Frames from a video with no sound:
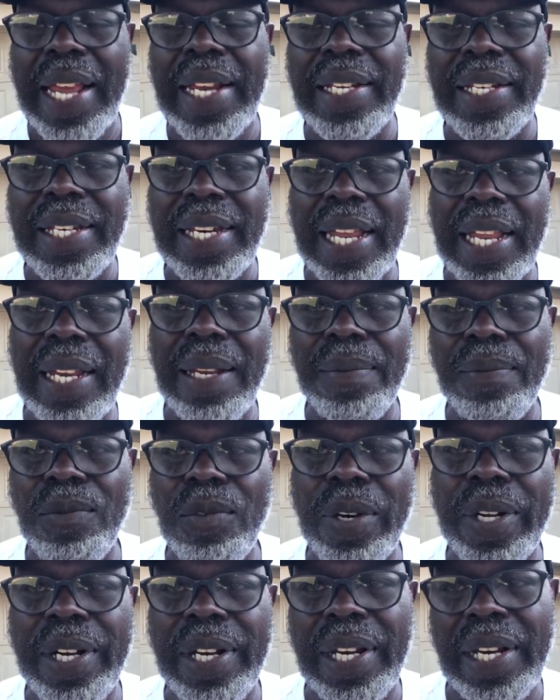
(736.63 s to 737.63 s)
and tell
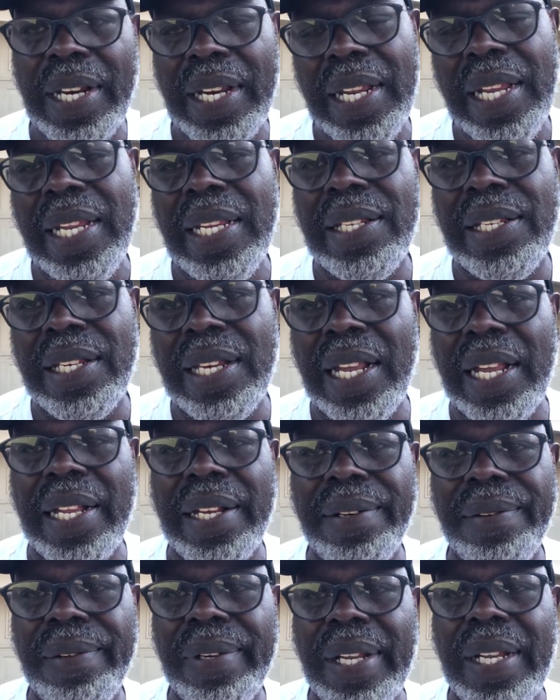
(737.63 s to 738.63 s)
him what he's
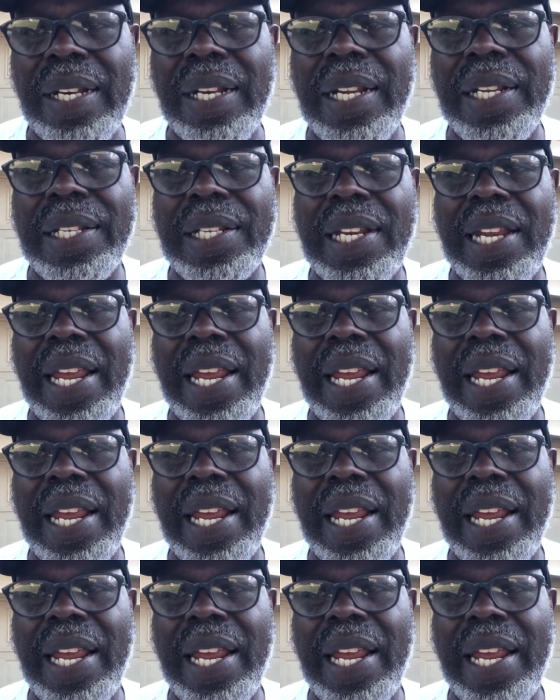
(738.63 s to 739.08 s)
done. In this